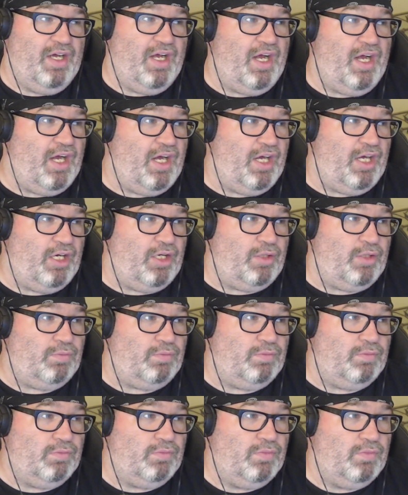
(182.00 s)

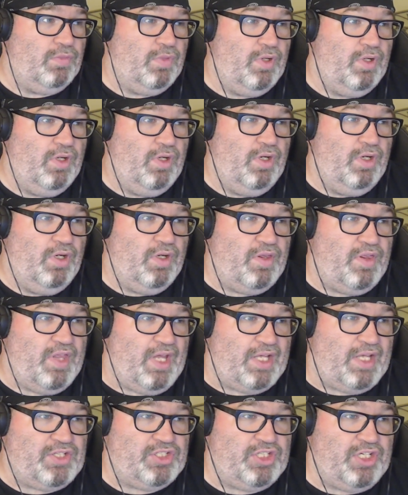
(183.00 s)
Um,
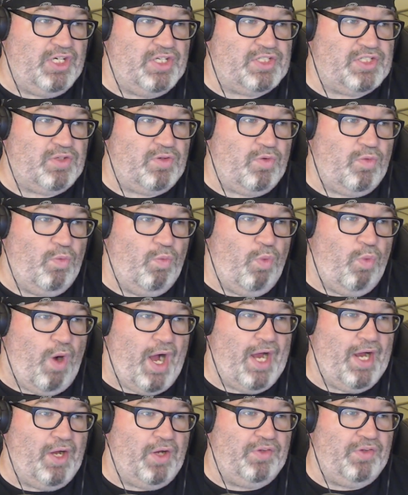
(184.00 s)
that's just
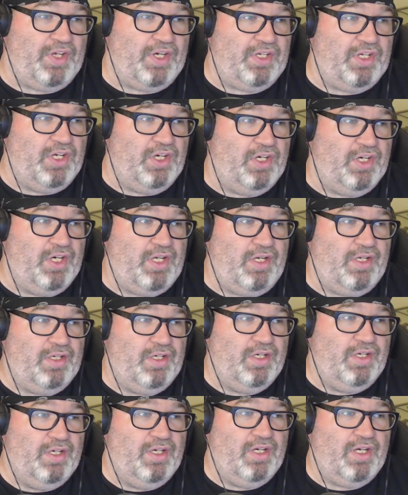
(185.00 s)
wild and good.
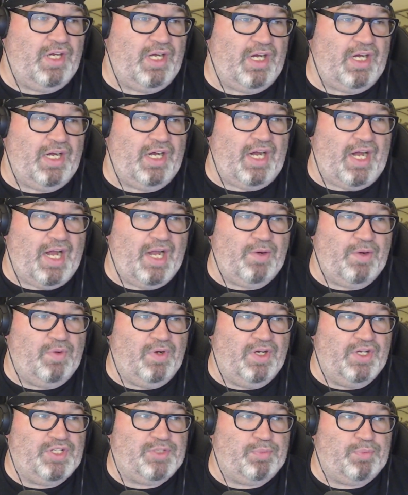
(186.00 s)
Uh, I
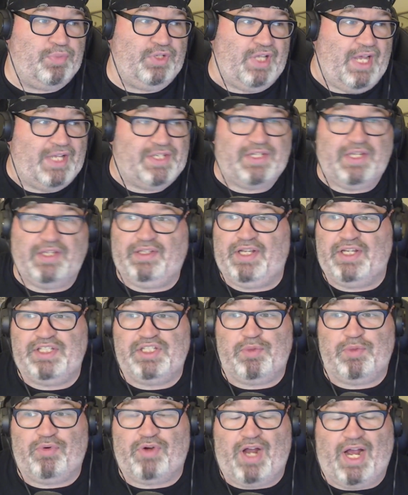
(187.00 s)
was pleasantly
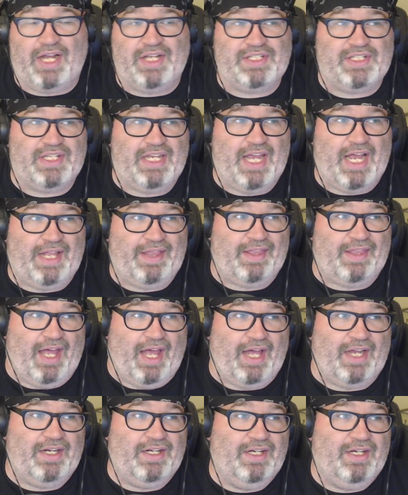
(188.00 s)
surprised to get
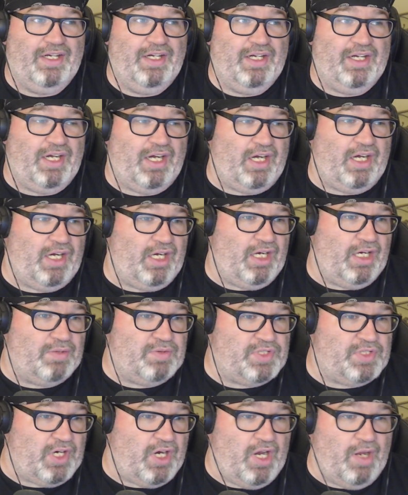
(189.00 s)
that. Uh,
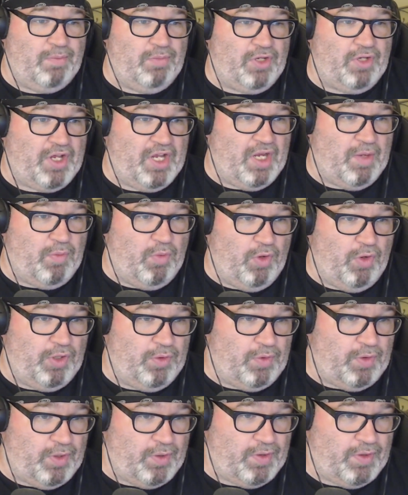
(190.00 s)
sorry, I'm looking up one
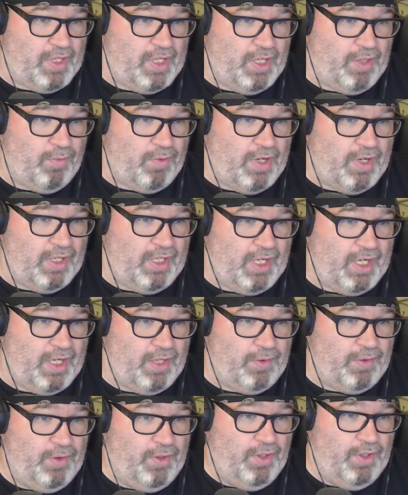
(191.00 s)
quick thing right
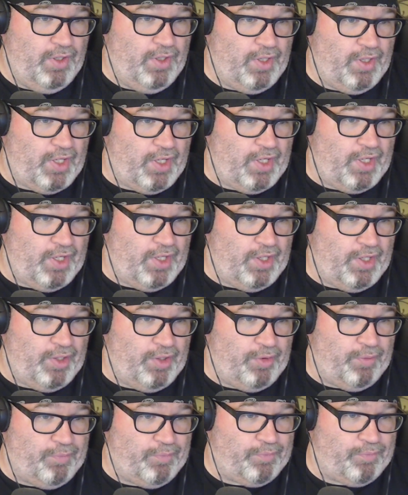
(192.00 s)
now.
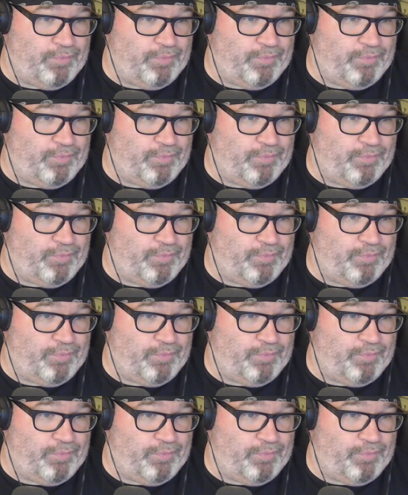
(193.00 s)
Um,